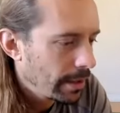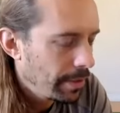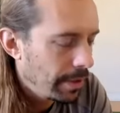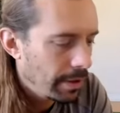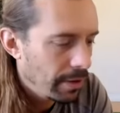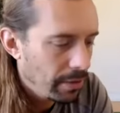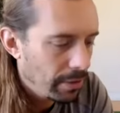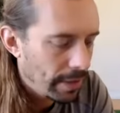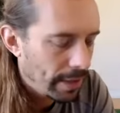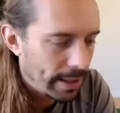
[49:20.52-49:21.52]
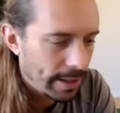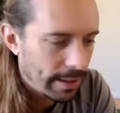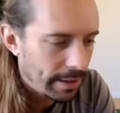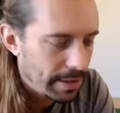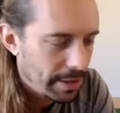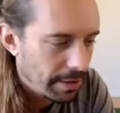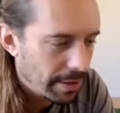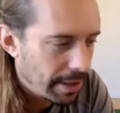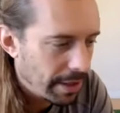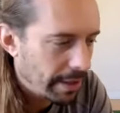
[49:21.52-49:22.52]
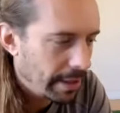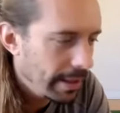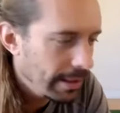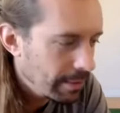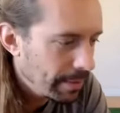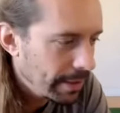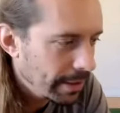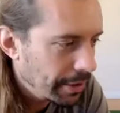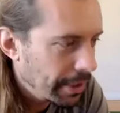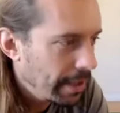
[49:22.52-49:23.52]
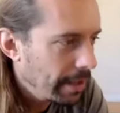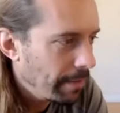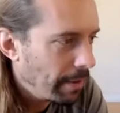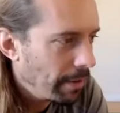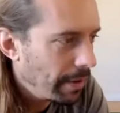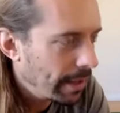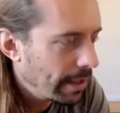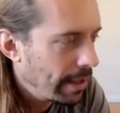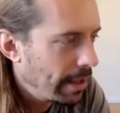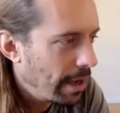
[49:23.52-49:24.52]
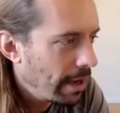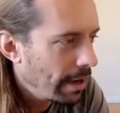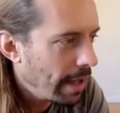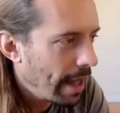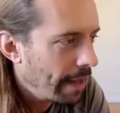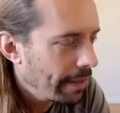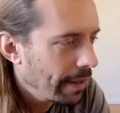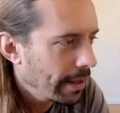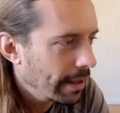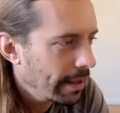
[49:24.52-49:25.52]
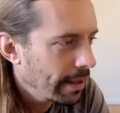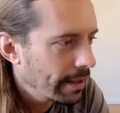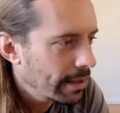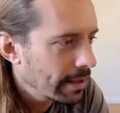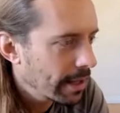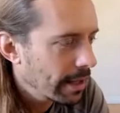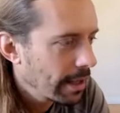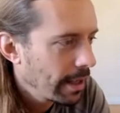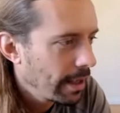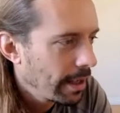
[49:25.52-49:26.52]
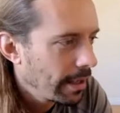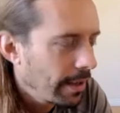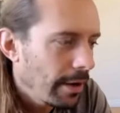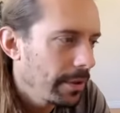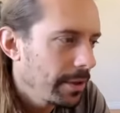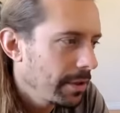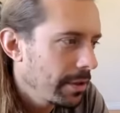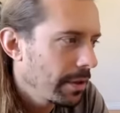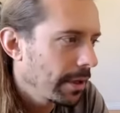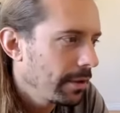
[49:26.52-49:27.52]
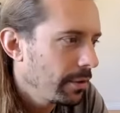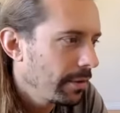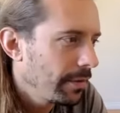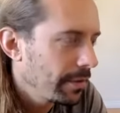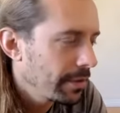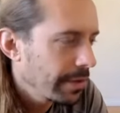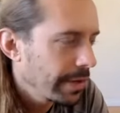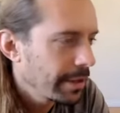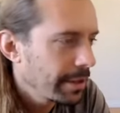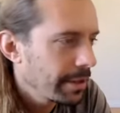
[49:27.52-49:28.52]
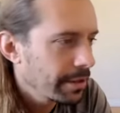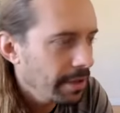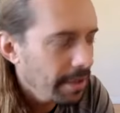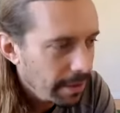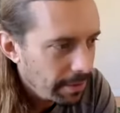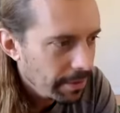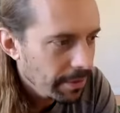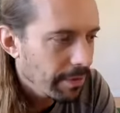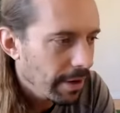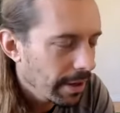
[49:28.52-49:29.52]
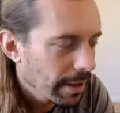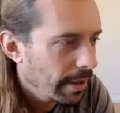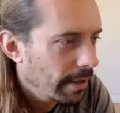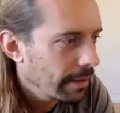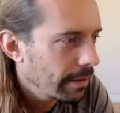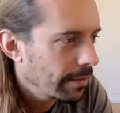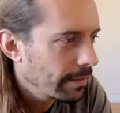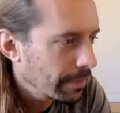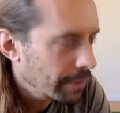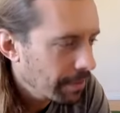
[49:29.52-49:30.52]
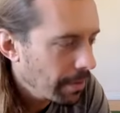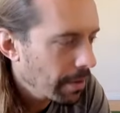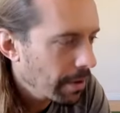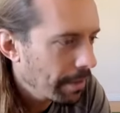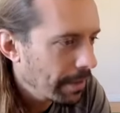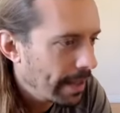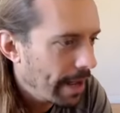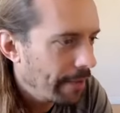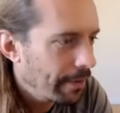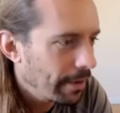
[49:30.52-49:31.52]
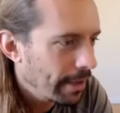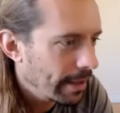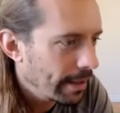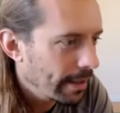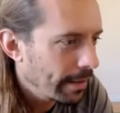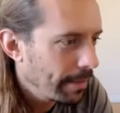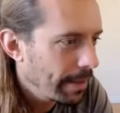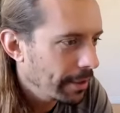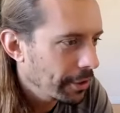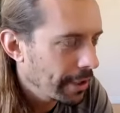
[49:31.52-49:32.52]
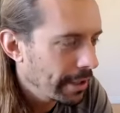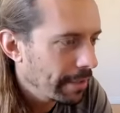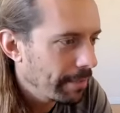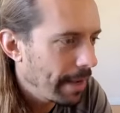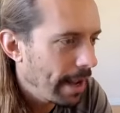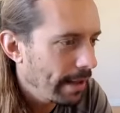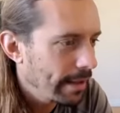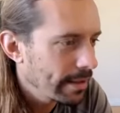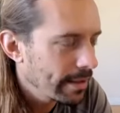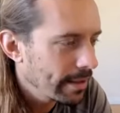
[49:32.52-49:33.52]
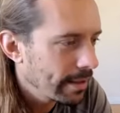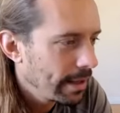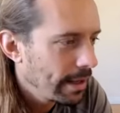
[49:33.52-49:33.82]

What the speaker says: Pretty cool, right? Like you see all the young kids are being trained, and all like the young athletic kids. It's like they always used to like do a few stretches and then they do their running and their sport, but now they're all like being trained in balance. And